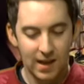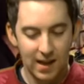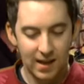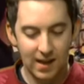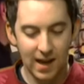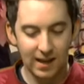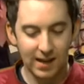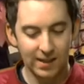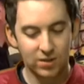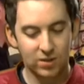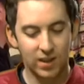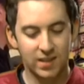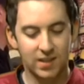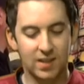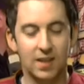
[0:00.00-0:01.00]
get
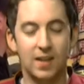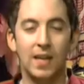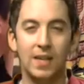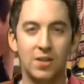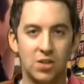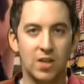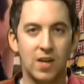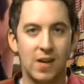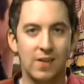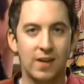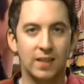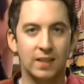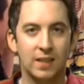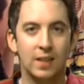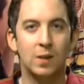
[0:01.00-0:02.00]
interested in
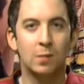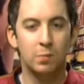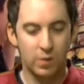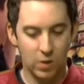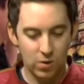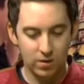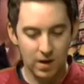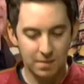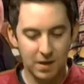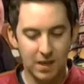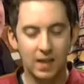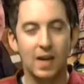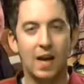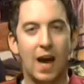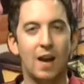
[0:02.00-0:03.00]
engineering,
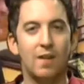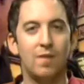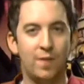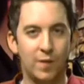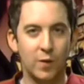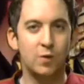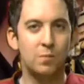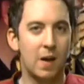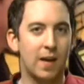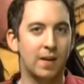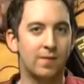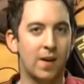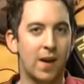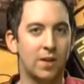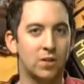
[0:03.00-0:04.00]
programming, and food
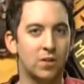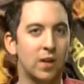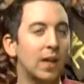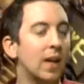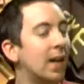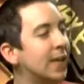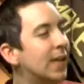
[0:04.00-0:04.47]
manufacturing.